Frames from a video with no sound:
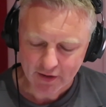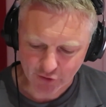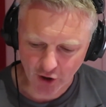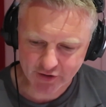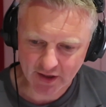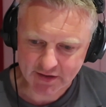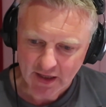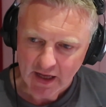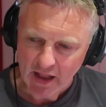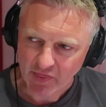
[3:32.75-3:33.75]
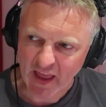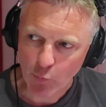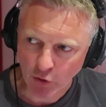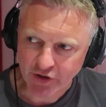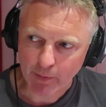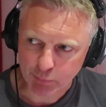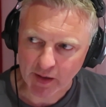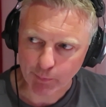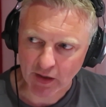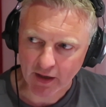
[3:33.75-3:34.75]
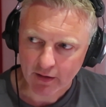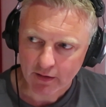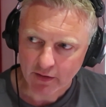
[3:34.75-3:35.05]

nowadays, they want the complete player.